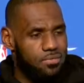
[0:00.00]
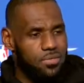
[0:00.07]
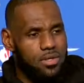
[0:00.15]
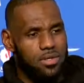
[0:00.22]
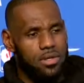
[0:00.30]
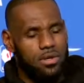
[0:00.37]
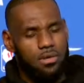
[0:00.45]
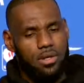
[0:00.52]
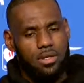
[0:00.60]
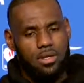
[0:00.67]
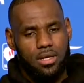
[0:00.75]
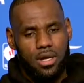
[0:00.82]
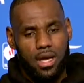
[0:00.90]

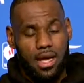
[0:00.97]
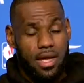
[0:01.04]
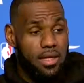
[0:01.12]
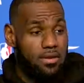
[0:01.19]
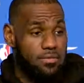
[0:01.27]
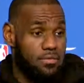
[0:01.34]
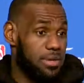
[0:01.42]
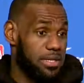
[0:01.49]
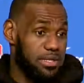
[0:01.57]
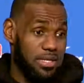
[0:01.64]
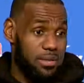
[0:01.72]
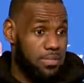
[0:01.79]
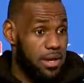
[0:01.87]
I hate it for my
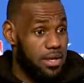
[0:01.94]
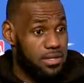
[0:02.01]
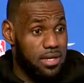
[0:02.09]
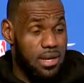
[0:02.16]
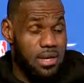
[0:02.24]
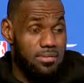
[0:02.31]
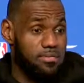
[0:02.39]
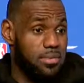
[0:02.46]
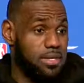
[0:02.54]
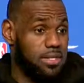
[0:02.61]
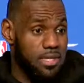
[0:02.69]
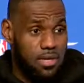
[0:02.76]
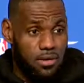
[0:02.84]
teammates. I hate it for
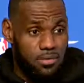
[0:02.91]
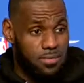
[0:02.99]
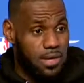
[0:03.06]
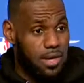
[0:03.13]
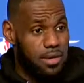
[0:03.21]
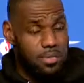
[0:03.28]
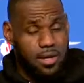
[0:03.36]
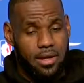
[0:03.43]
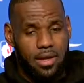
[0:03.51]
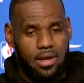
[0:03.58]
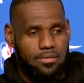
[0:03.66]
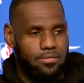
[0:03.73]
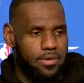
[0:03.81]
myself. I
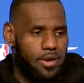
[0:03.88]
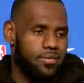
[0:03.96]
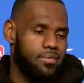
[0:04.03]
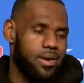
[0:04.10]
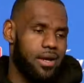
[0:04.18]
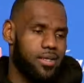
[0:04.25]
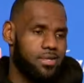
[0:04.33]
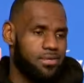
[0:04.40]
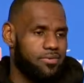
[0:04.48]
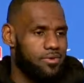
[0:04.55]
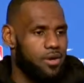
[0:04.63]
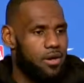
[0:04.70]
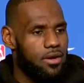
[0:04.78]
hate it for everybody that's
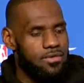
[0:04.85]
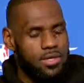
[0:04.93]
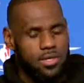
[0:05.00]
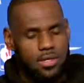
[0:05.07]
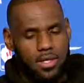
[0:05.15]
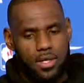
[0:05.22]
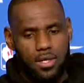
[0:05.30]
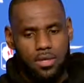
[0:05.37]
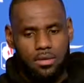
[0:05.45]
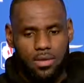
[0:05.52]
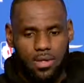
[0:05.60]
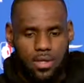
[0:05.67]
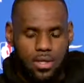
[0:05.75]
involved. And,
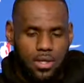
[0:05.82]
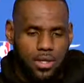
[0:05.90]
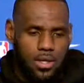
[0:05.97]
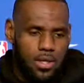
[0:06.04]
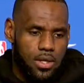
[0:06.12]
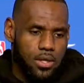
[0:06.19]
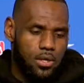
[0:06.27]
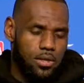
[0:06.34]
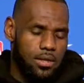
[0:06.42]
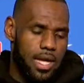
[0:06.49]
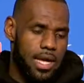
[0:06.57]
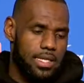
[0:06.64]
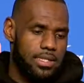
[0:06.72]

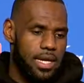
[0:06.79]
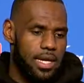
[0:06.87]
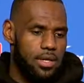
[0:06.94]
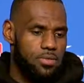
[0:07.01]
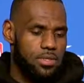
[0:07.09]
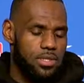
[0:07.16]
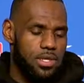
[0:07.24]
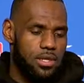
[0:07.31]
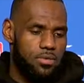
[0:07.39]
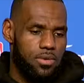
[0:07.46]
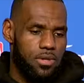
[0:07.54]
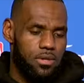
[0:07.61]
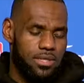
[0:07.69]
last night it was another
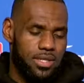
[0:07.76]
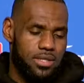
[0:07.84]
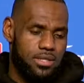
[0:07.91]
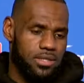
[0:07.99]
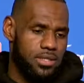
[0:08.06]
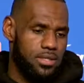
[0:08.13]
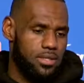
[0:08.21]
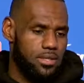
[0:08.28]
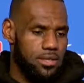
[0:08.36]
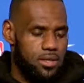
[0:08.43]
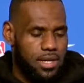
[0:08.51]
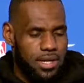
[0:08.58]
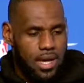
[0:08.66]
one of those instances.
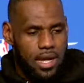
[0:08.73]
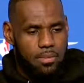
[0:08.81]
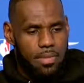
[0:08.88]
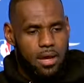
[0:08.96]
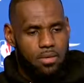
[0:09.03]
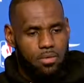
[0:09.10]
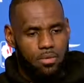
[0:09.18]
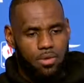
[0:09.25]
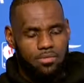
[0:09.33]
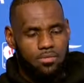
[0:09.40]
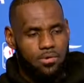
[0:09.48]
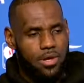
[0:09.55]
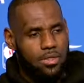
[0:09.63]
I came out with
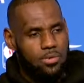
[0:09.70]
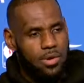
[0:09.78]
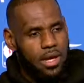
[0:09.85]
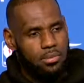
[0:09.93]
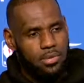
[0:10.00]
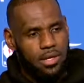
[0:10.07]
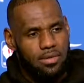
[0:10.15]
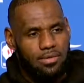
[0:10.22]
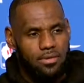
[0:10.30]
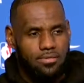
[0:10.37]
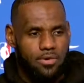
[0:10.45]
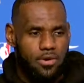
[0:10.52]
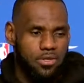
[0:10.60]
143, I believe, in
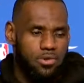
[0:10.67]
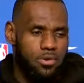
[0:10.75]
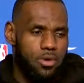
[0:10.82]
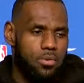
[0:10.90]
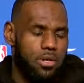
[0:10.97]
the first quarter.